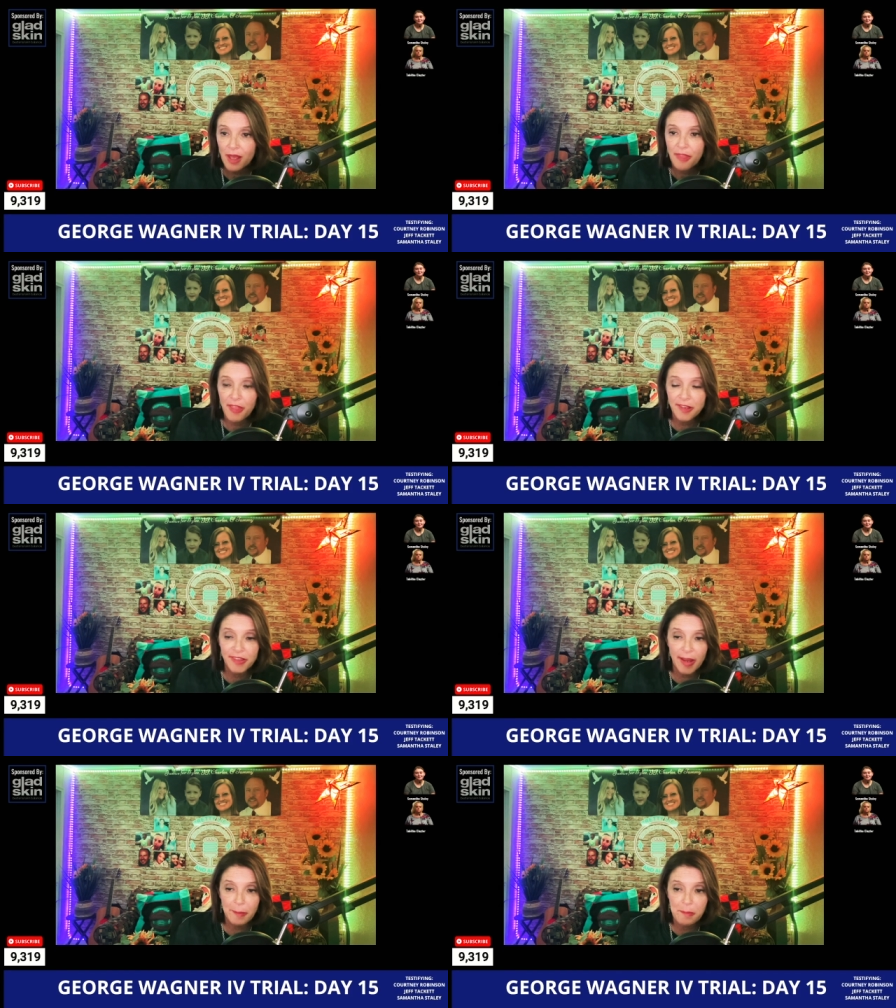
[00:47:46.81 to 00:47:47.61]
Things
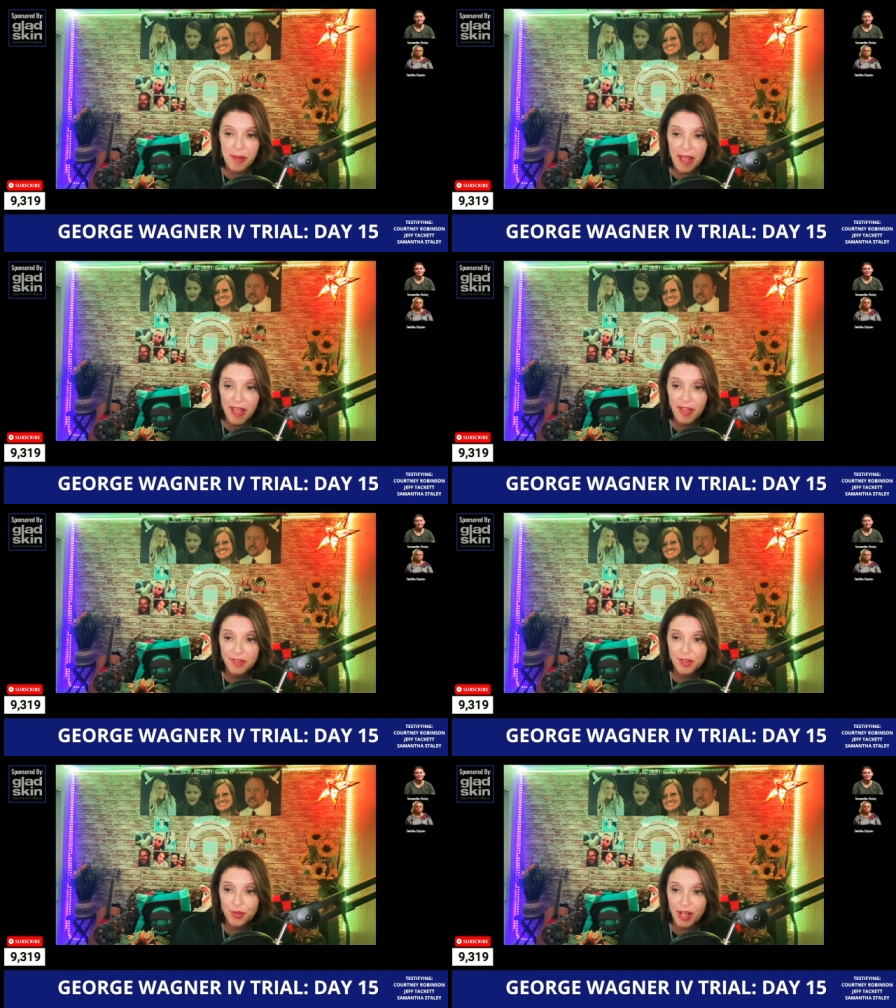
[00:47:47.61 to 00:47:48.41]
like
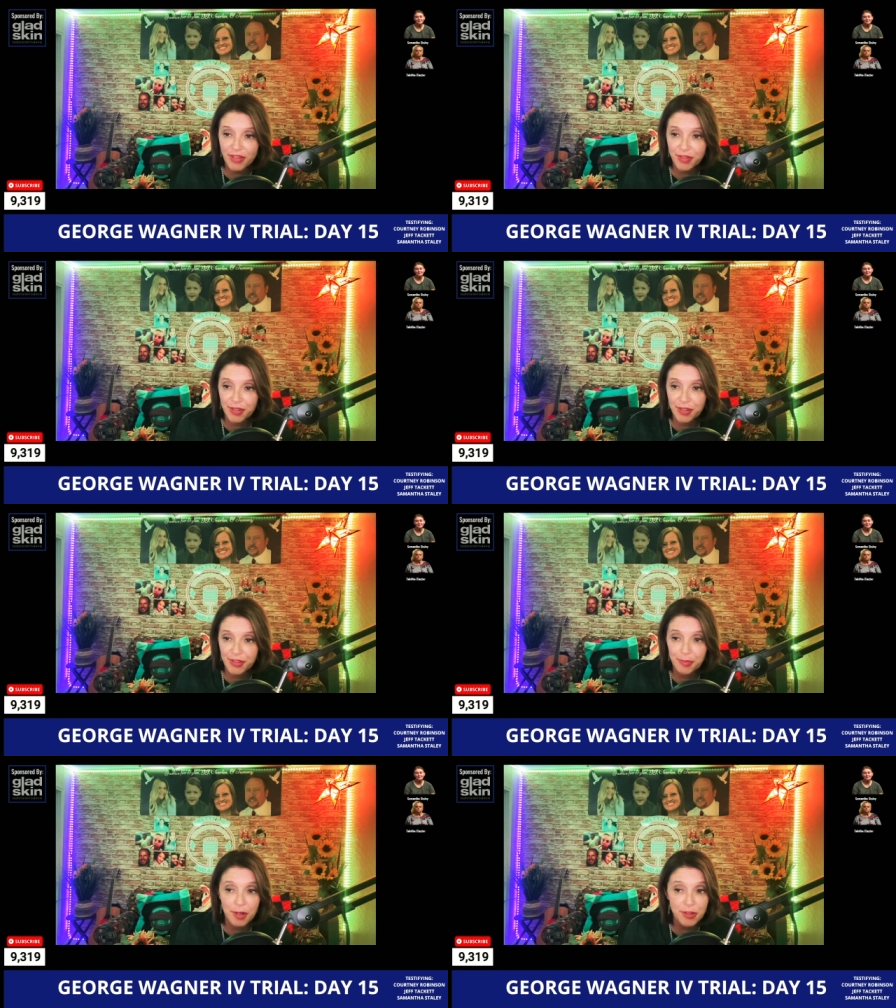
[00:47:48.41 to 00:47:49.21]
beds, dressers,
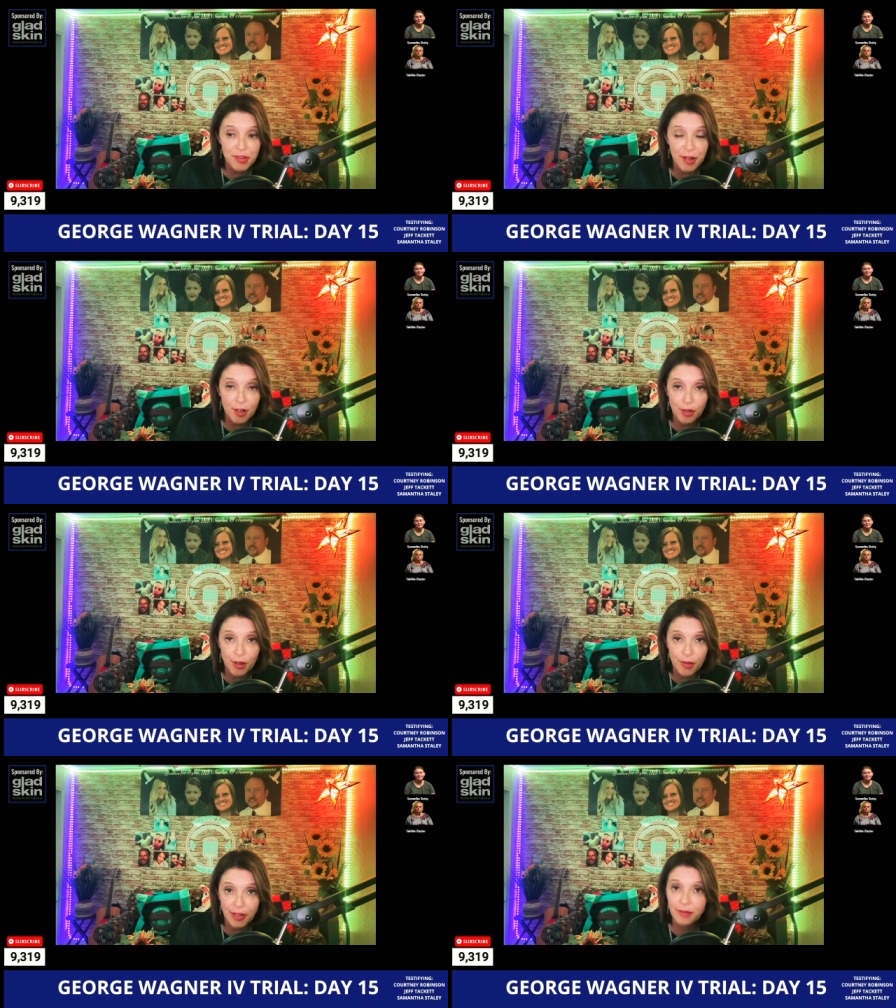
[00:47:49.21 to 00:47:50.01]
most of their
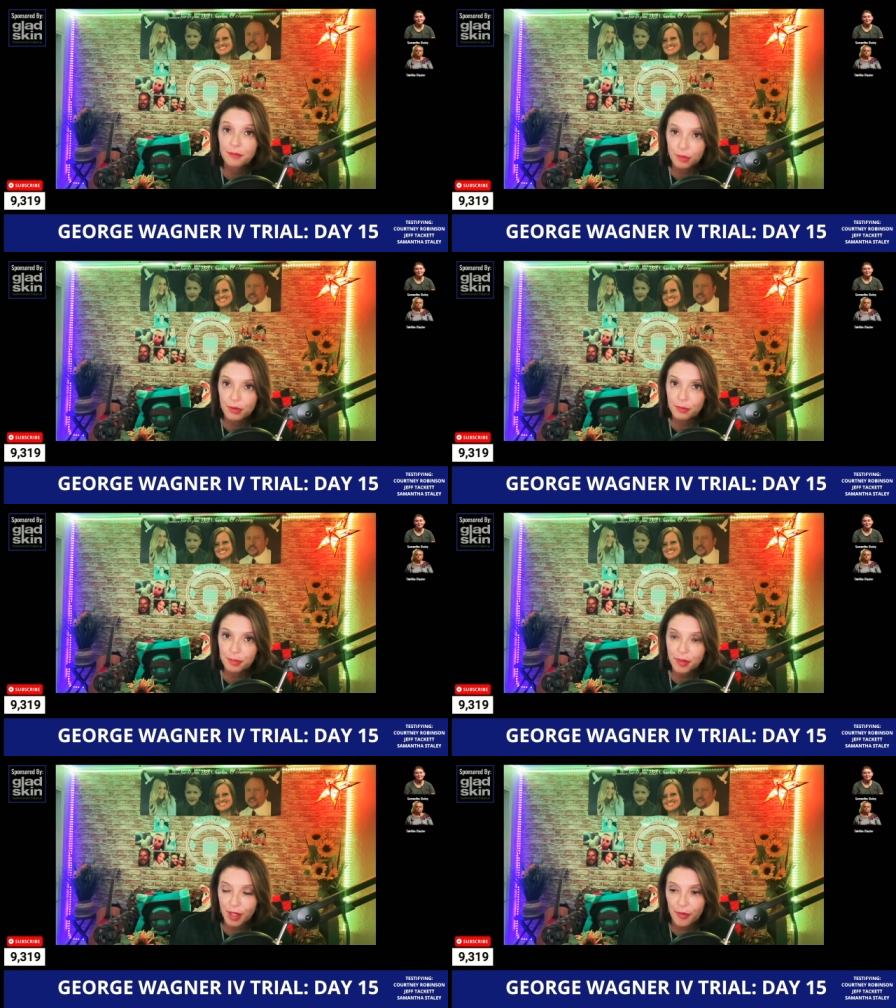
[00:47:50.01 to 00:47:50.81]
clothing,
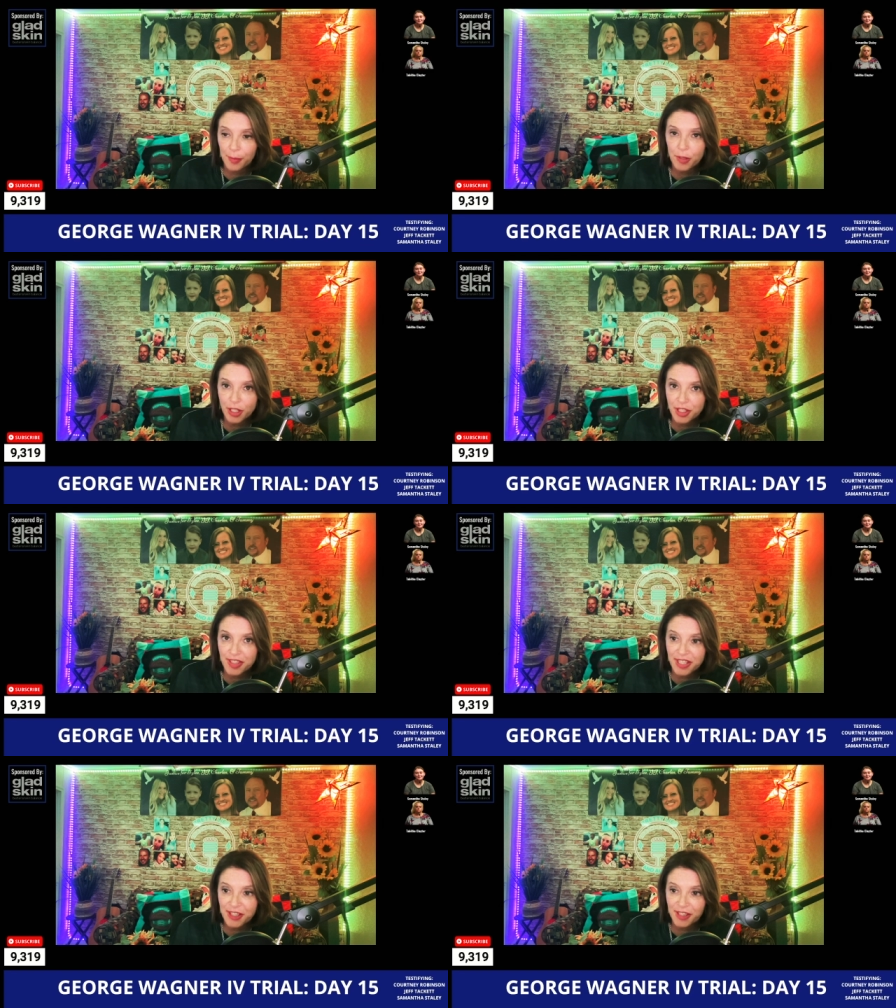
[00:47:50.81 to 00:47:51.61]
you know, their precious
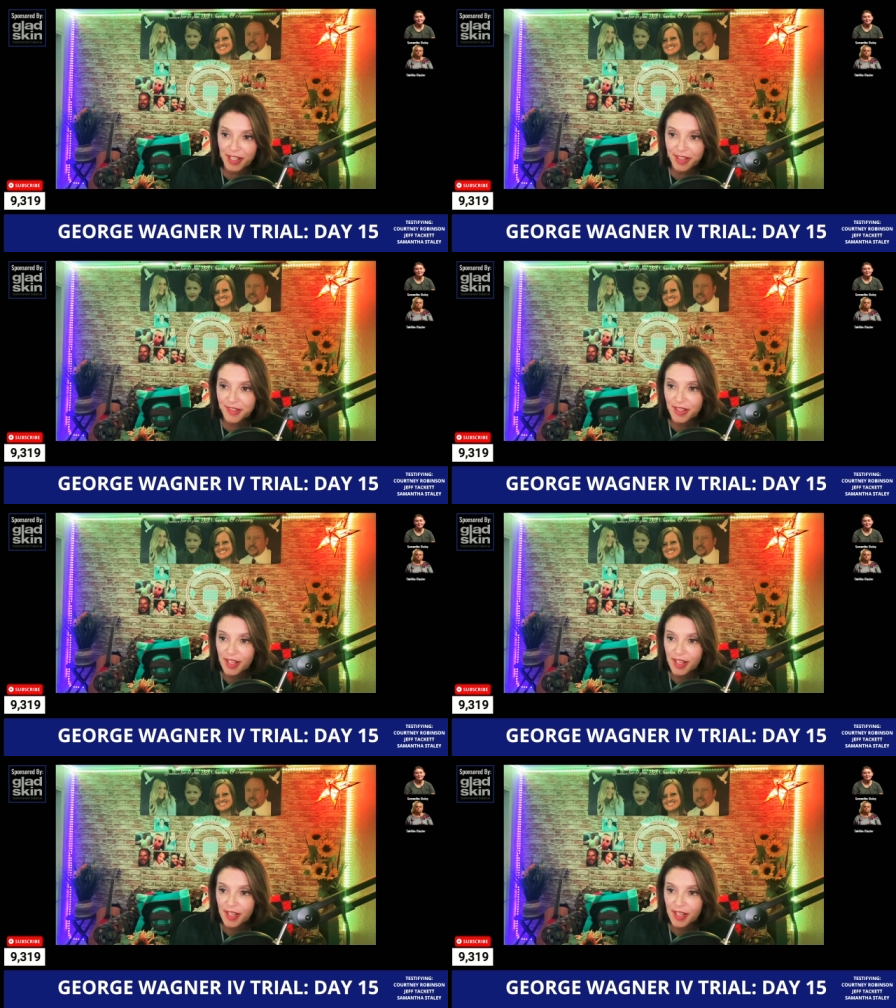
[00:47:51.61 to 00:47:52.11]
deer heads,